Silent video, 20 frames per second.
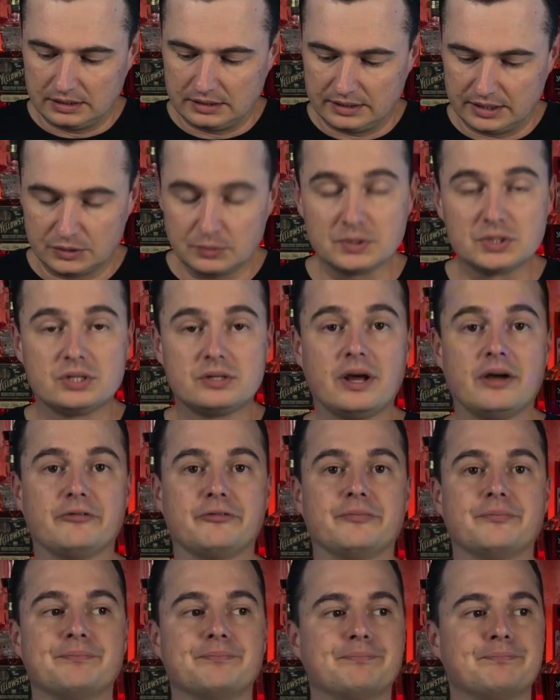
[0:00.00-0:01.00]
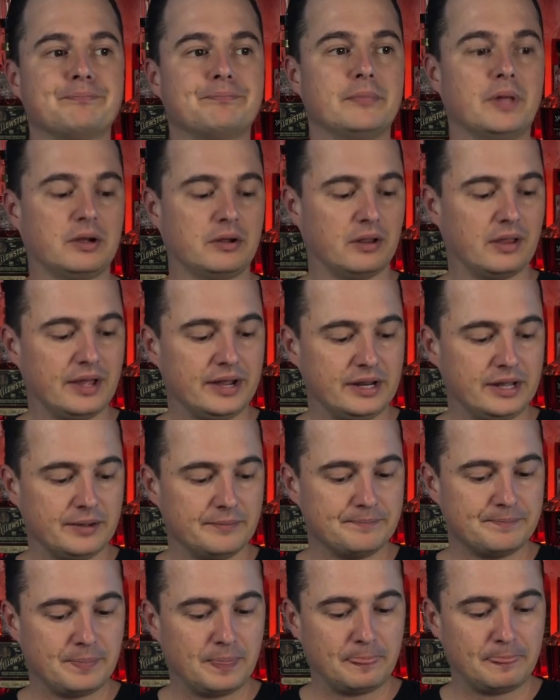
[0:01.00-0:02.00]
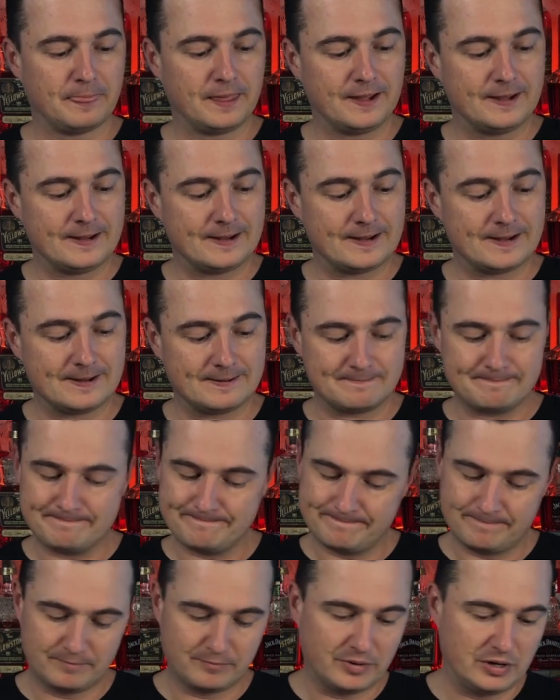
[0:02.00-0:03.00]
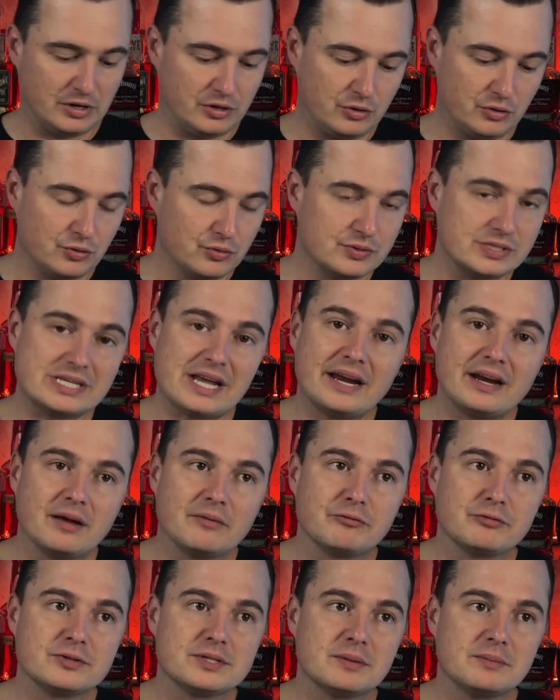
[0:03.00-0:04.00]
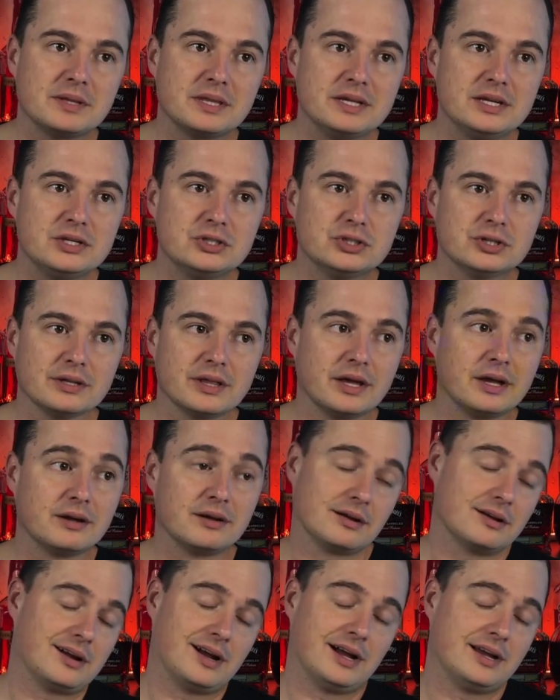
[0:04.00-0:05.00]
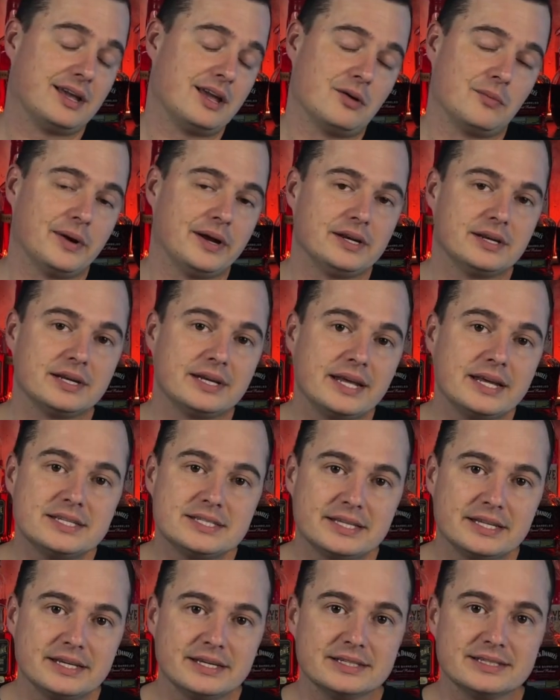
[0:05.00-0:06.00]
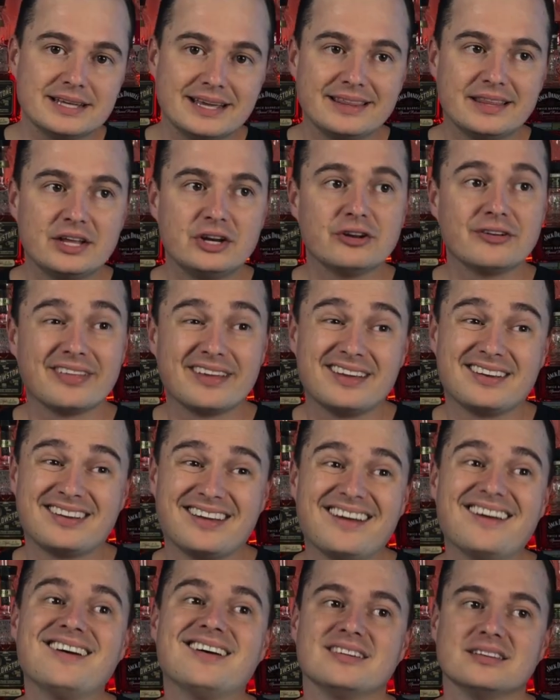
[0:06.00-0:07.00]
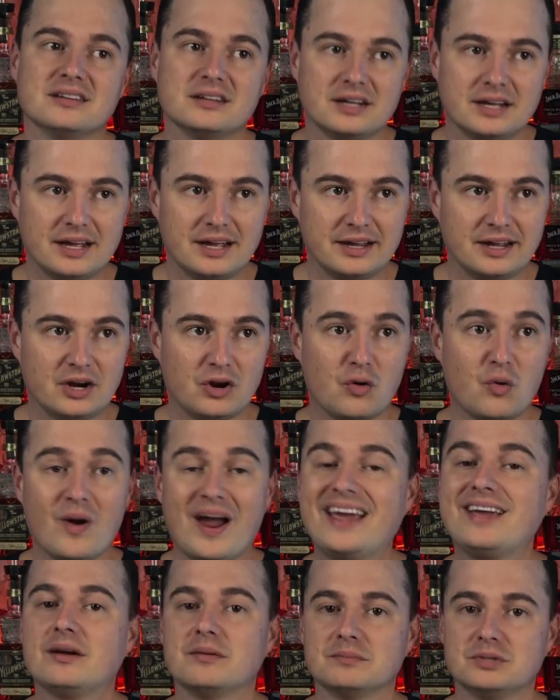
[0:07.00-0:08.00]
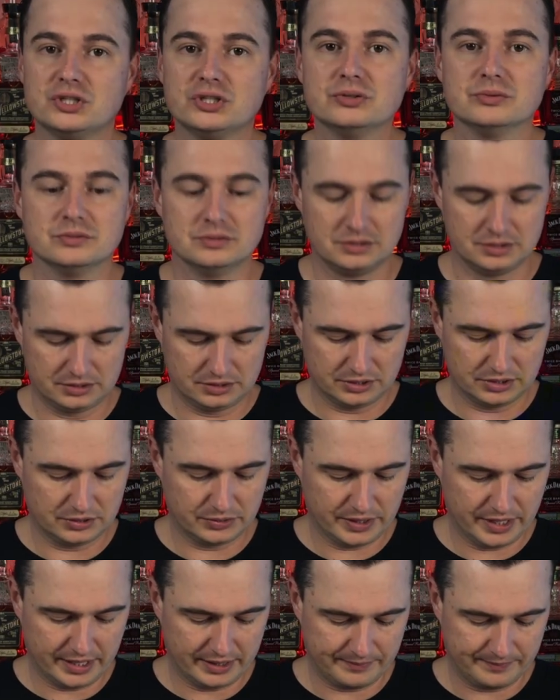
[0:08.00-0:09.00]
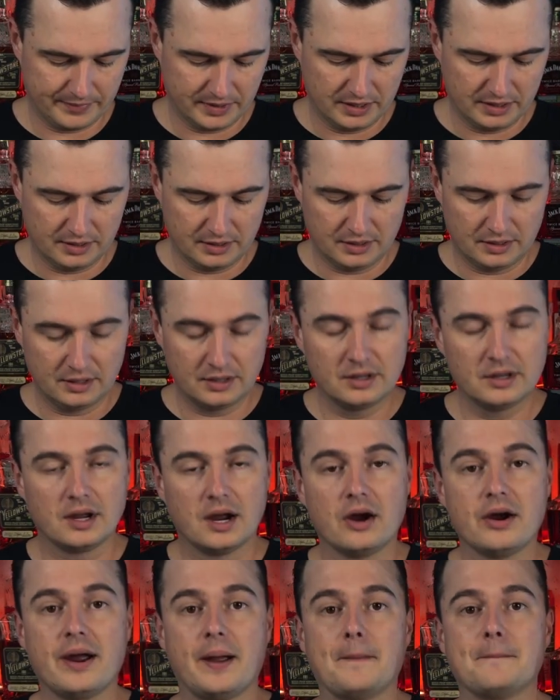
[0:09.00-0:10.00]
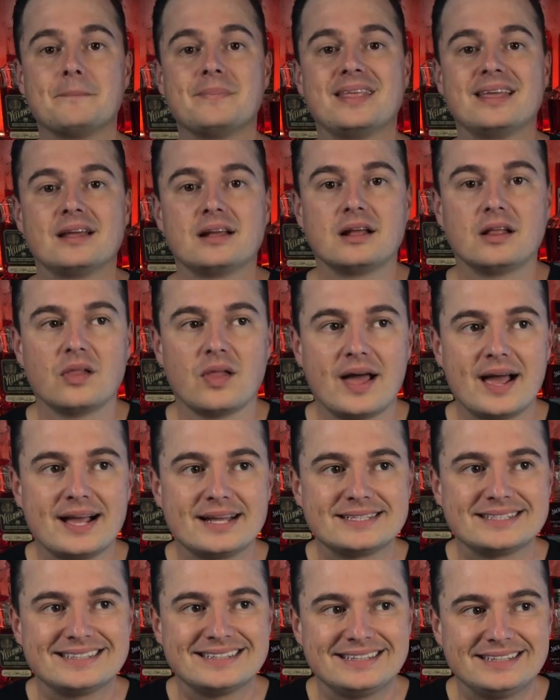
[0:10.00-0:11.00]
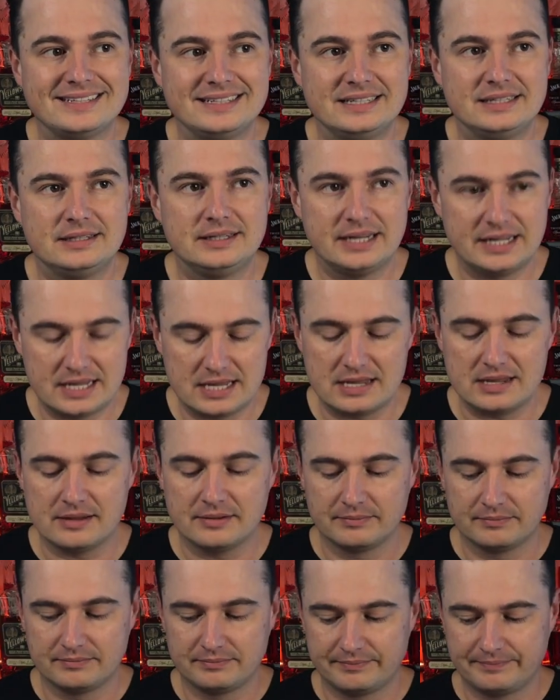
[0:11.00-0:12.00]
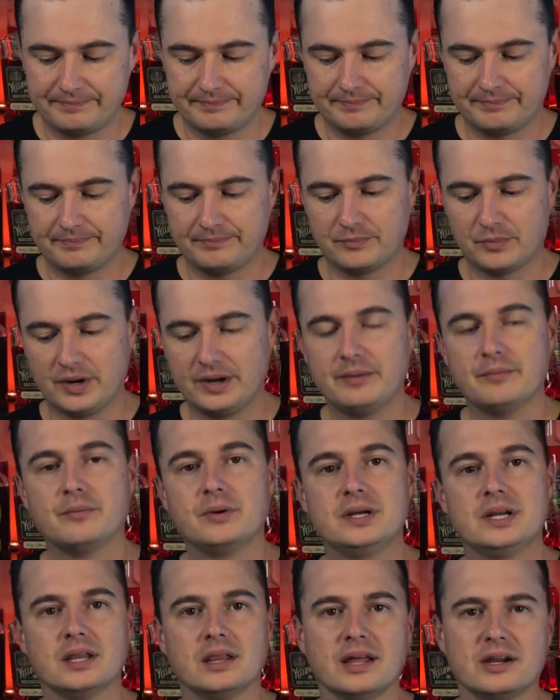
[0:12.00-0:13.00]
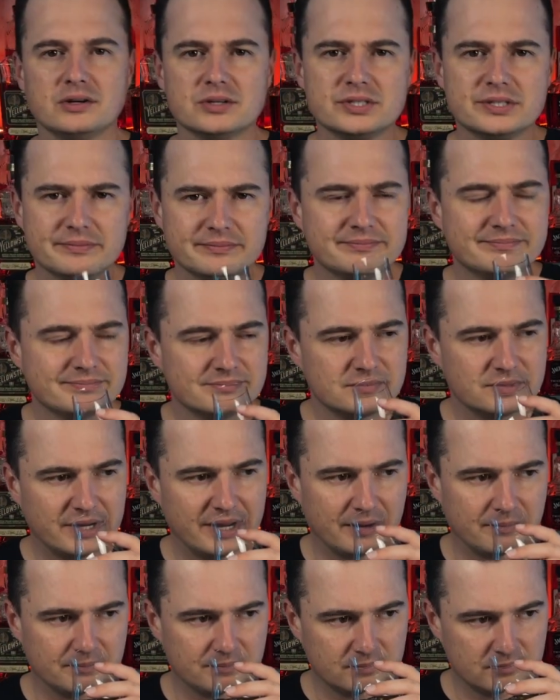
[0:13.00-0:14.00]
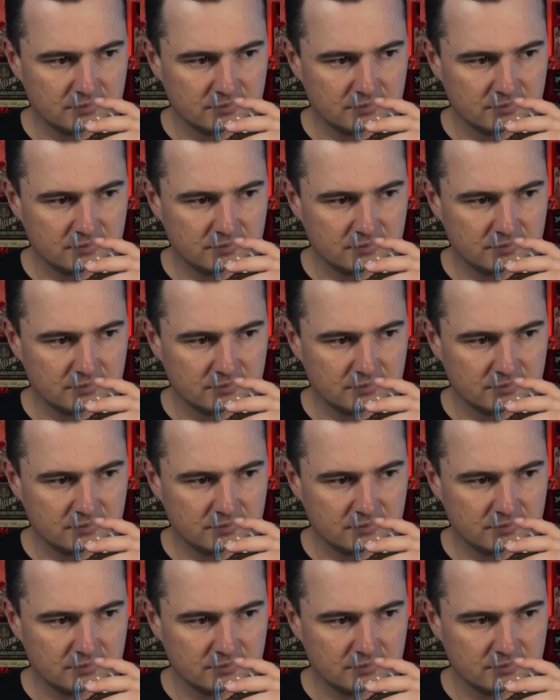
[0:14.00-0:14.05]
This one's tough, not gonna lie to you. When you sign up for some of these, you're like, I can't wait to taste these. And then you're like, I gotta rank them too. Okay. All right, glass D, right? We did letters, yeah.